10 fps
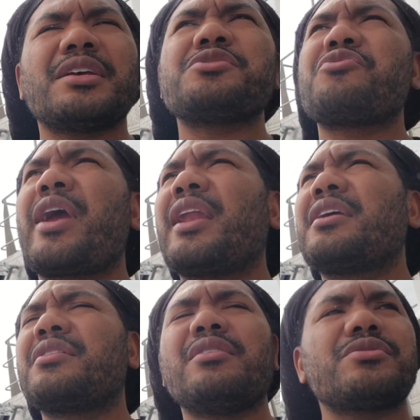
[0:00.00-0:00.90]
It's
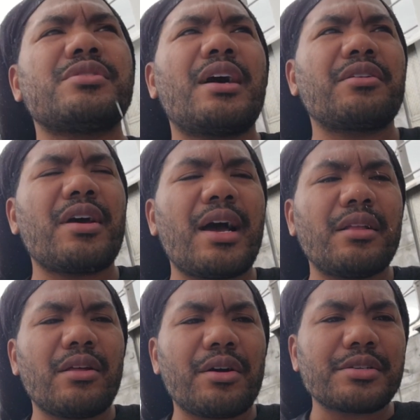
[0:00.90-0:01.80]
raining, though, so I don't know how
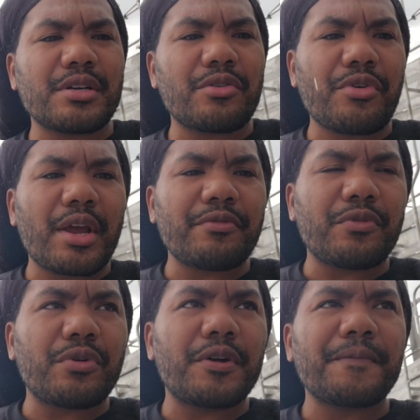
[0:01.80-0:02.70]
long it's going to rain
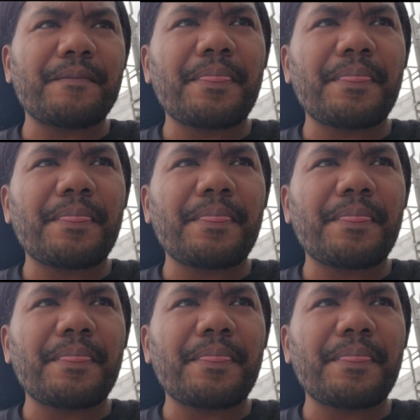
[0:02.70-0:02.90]
for.